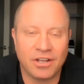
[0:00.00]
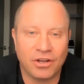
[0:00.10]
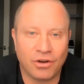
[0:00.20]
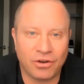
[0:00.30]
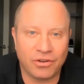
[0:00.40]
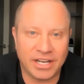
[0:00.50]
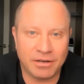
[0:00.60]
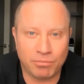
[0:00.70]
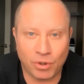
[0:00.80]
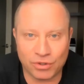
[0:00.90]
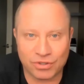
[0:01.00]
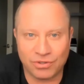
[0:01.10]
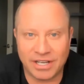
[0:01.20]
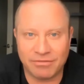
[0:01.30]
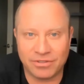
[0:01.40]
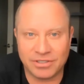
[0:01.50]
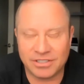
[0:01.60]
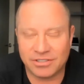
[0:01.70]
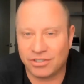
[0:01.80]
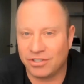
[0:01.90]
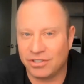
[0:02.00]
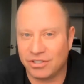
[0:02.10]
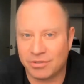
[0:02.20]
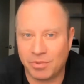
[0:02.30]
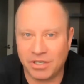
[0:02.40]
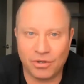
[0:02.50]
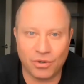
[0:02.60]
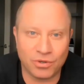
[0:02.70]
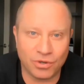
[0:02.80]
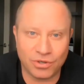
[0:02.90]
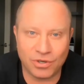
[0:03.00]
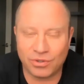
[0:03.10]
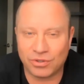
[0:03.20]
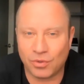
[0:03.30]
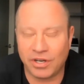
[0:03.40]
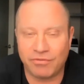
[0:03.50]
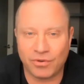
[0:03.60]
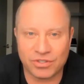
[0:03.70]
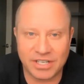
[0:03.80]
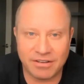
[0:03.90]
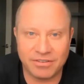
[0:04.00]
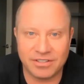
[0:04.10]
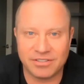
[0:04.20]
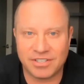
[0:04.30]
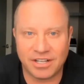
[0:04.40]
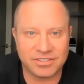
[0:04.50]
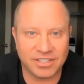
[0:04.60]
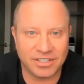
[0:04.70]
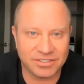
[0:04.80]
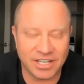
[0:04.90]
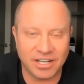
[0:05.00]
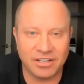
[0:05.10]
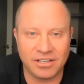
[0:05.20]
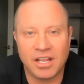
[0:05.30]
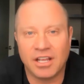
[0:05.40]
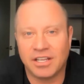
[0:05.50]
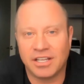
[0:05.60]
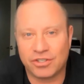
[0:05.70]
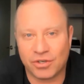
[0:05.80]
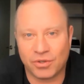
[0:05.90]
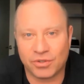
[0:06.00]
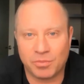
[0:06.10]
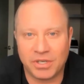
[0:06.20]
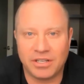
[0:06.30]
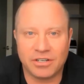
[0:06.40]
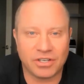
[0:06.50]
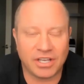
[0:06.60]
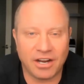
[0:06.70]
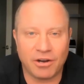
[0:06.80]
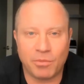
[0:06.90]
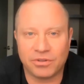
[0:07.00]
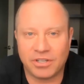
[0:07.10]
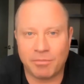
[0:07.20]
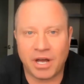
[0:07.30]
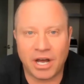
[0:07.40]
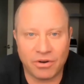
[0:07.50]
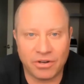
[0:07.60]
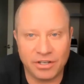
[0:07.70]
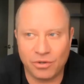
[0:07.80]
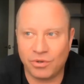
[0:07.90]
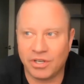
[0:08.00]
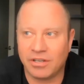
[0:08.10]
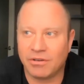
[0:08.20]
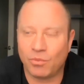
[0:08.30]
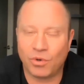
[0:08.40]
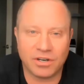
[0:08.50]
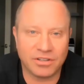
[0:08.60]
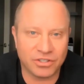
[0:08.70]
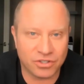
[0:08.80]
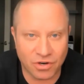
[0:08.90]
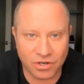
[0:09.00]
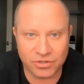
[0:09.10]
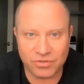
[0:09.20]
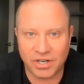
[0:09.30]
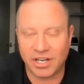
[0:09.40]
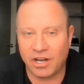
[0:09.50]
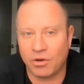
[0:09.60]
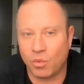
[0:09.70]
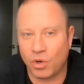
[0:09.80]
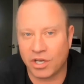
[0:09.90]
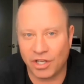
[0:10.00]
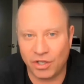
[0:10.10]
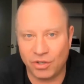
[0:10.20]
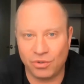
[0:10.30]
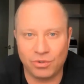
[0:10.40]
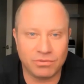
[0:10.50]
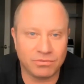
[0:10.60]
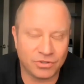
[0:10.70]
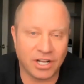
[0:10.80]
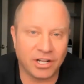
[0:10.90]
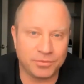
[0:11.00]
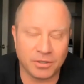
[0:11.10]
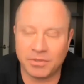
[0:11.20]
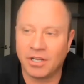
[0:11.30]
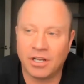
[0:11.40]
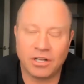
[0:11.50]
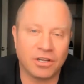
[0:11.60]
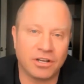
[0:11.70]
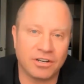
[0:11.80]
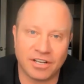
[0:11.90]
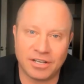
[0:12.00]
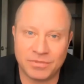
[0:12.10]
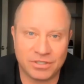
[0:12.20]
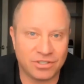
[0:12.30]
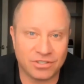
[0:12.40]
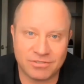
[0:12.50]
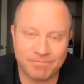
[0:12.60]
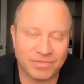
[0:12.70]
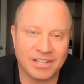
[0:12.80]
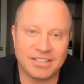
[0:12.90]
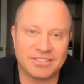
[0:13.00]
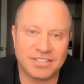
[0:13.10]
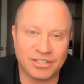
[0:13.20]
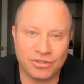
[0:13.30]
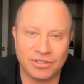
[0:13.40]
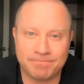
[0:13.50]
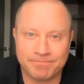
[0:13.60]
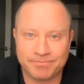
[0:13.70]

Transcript: on a personal level. It shouldn't just be go, go, go 24 7, sell, sell, sell it should also be there to care about them. How are they doing? What are their struggles right now? What can you do to help them? A lot of time, it's just listening to them.